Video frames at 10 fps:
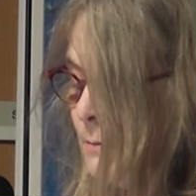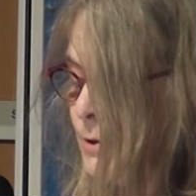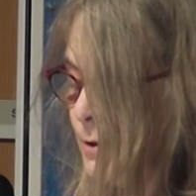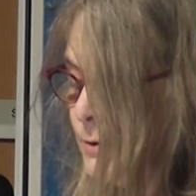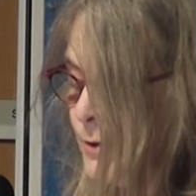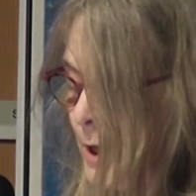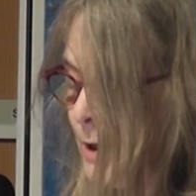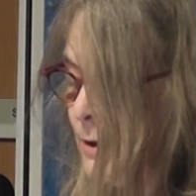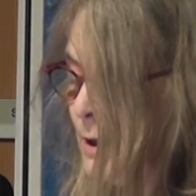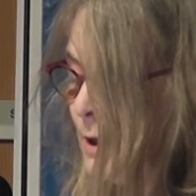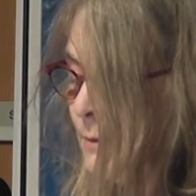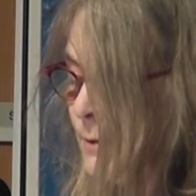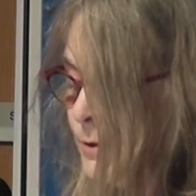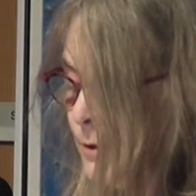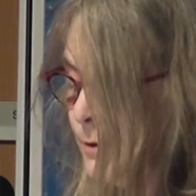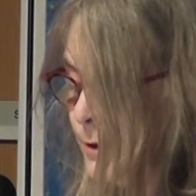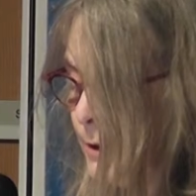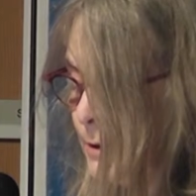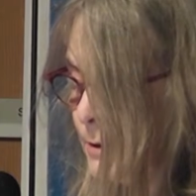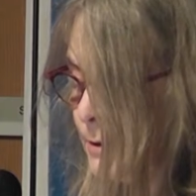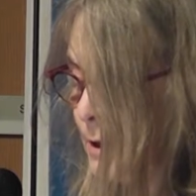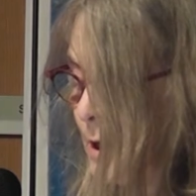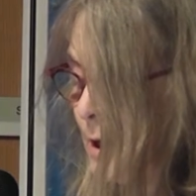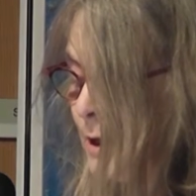But you said it was useless,